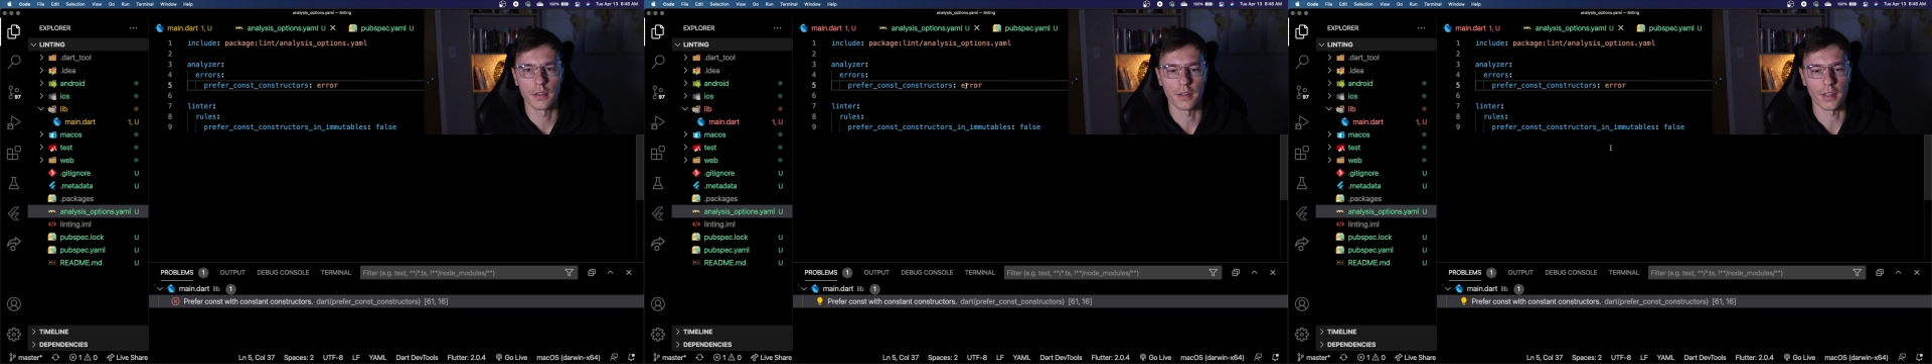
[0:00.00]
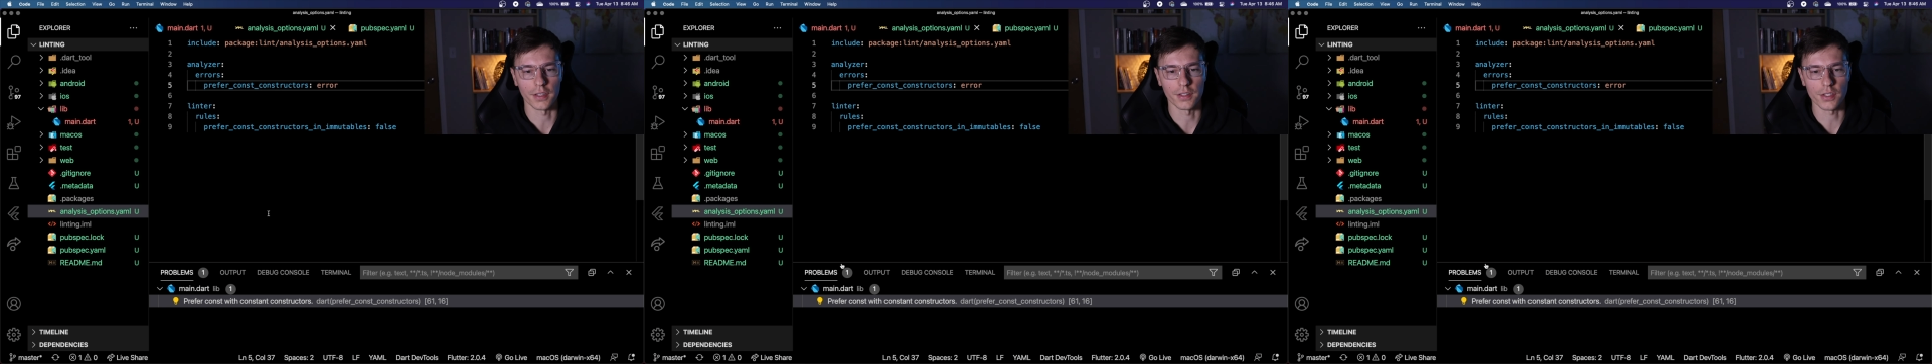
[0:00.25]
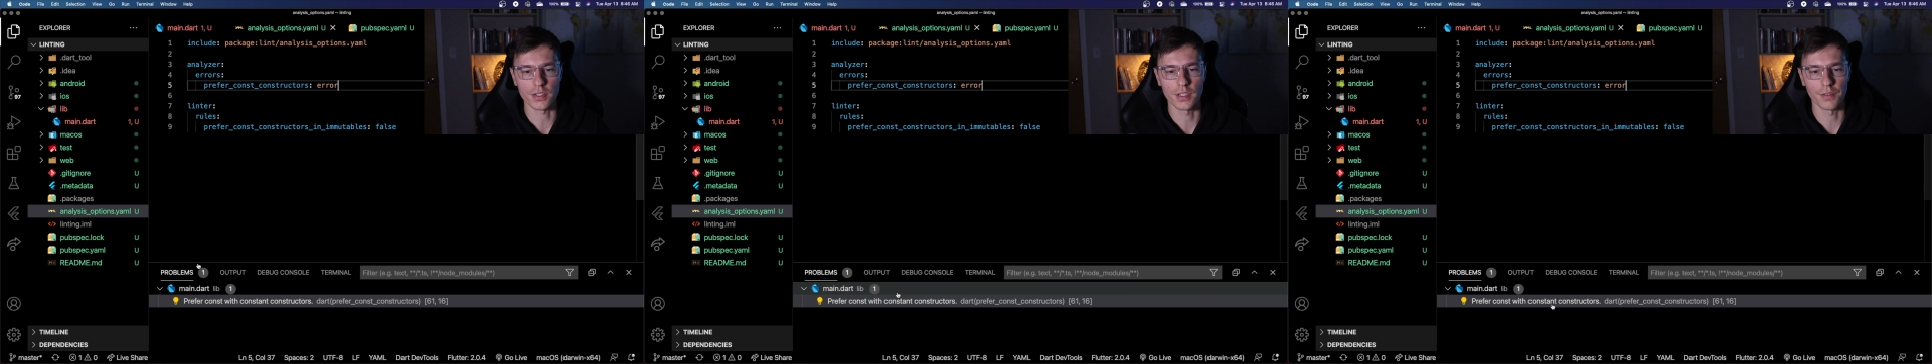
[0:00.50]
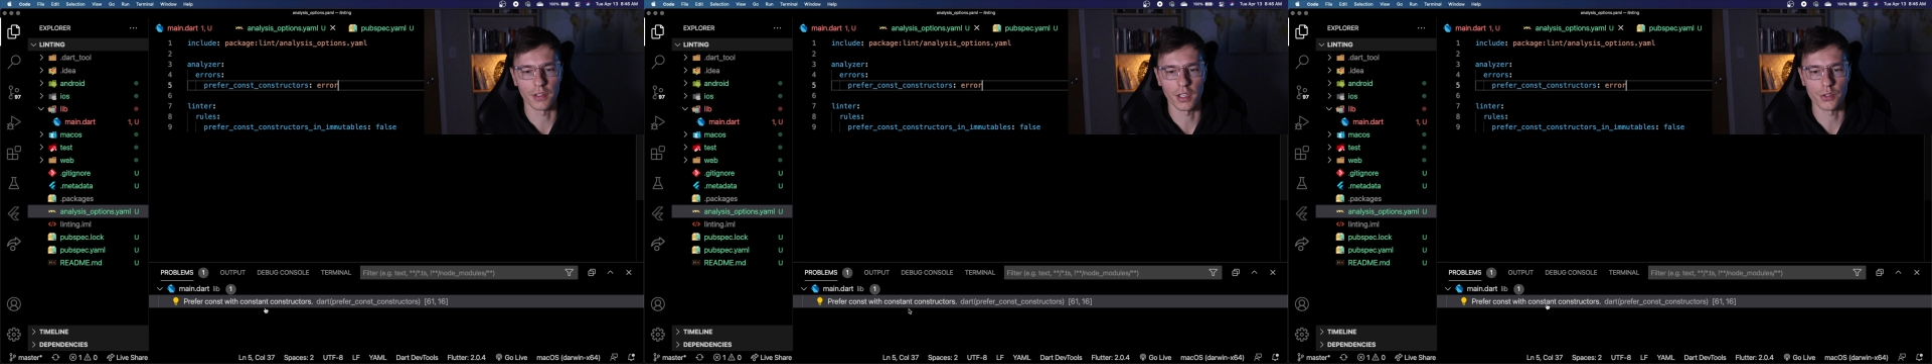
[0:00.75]
that doesn't
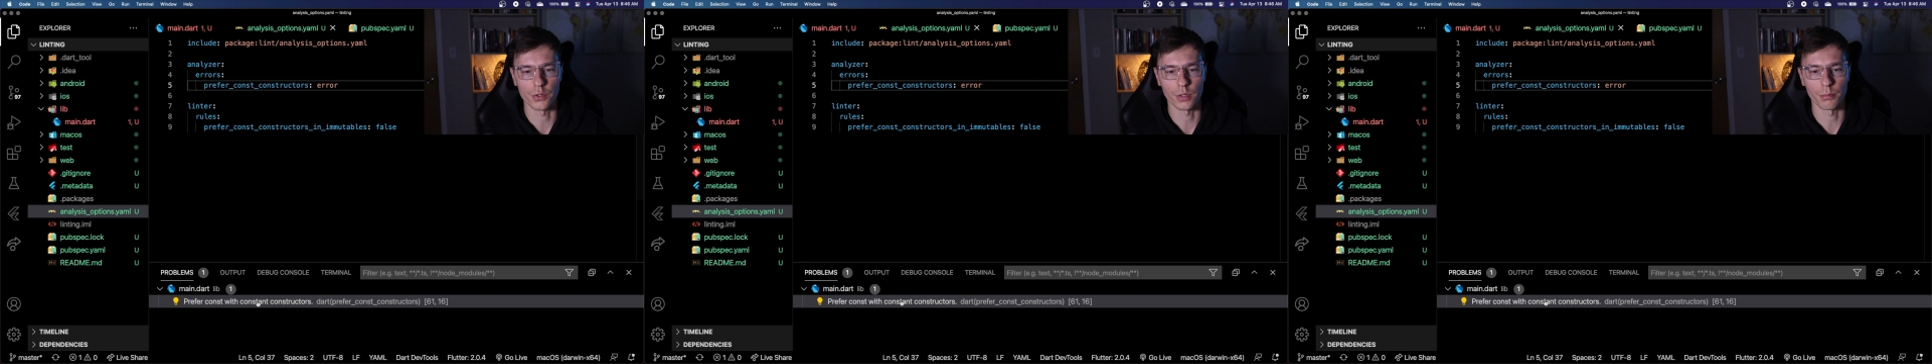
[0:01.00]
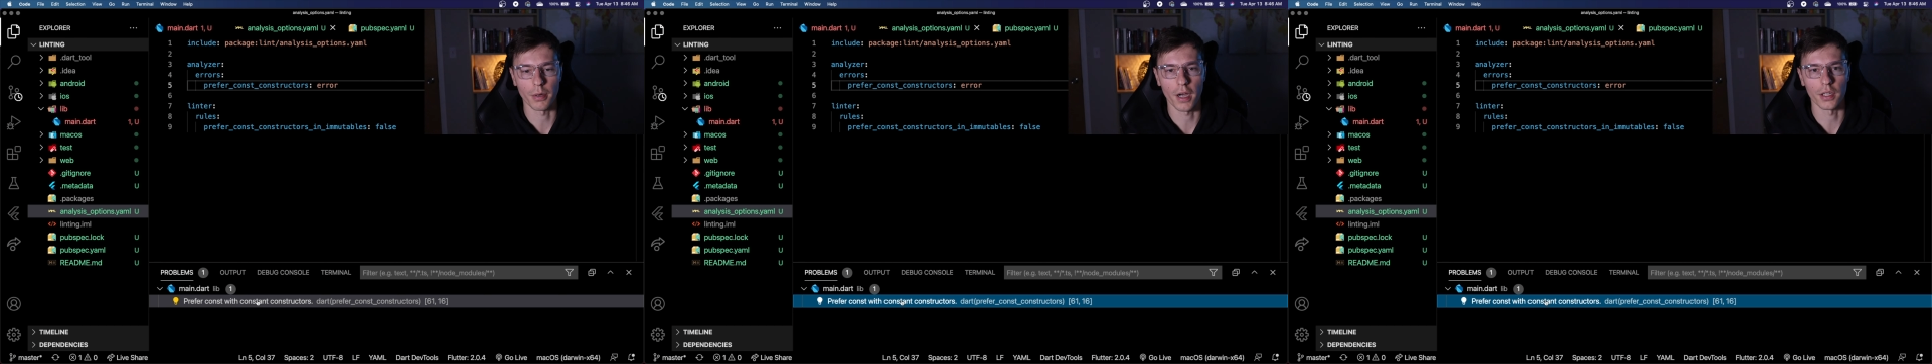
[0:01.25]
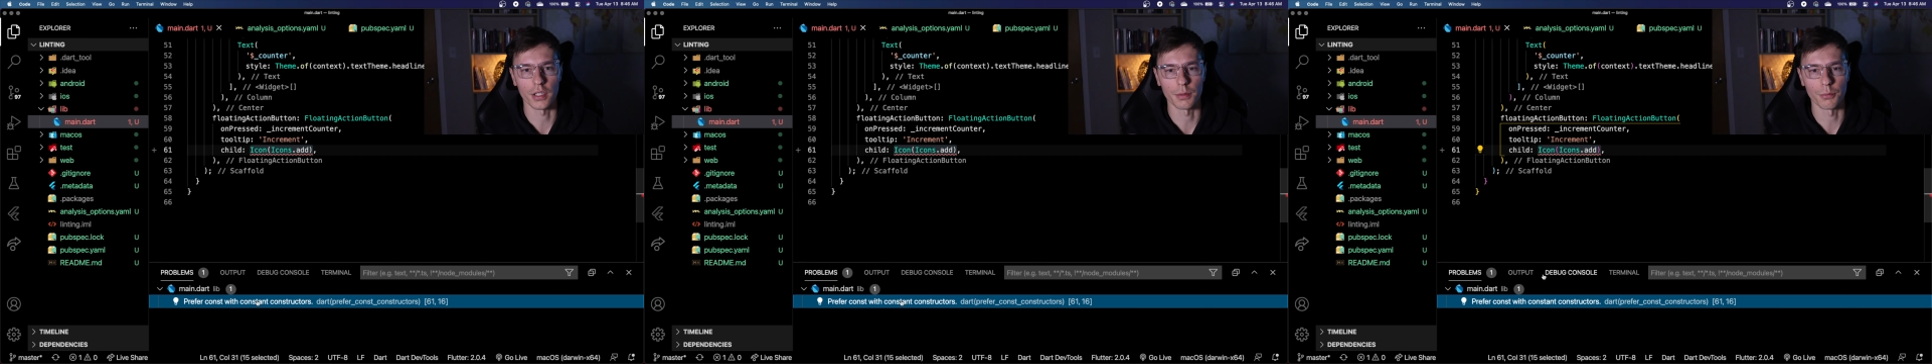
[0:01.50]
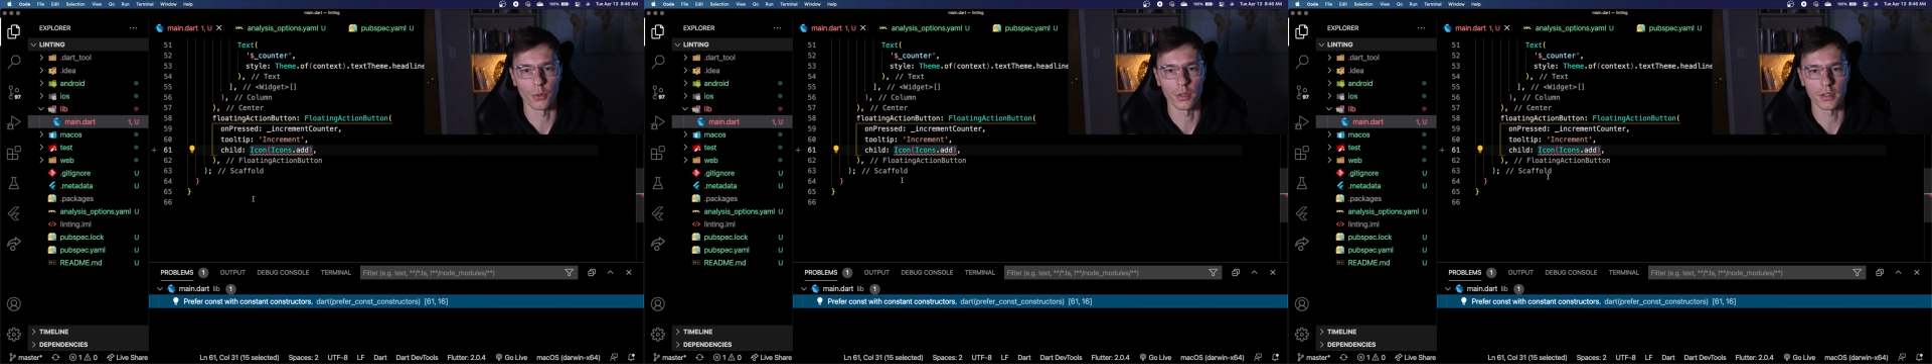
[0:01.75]
even let you compile
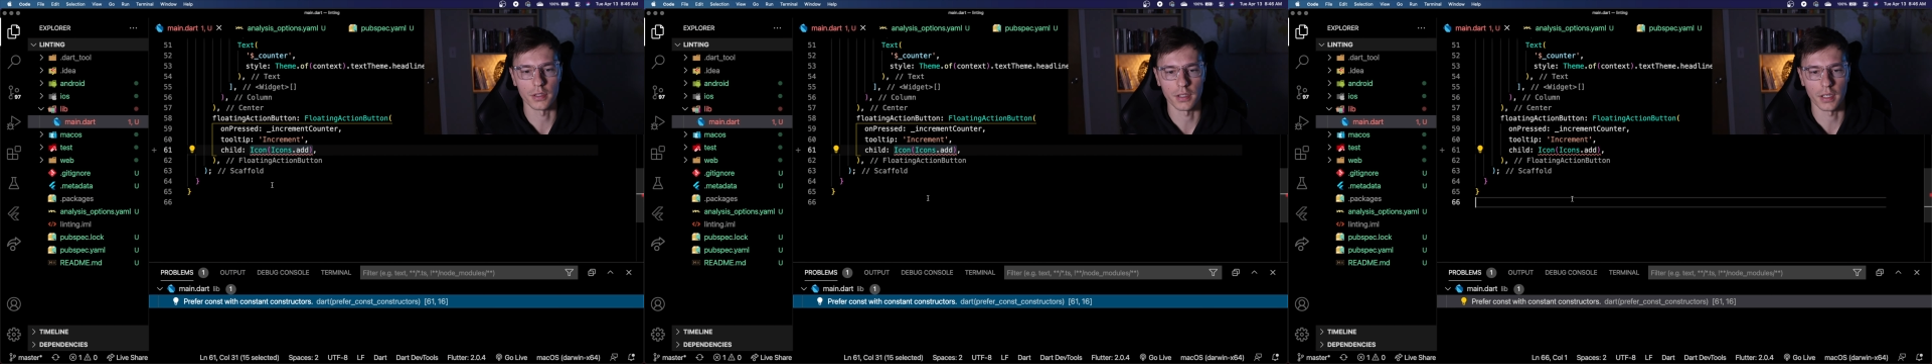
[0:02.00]
anymore.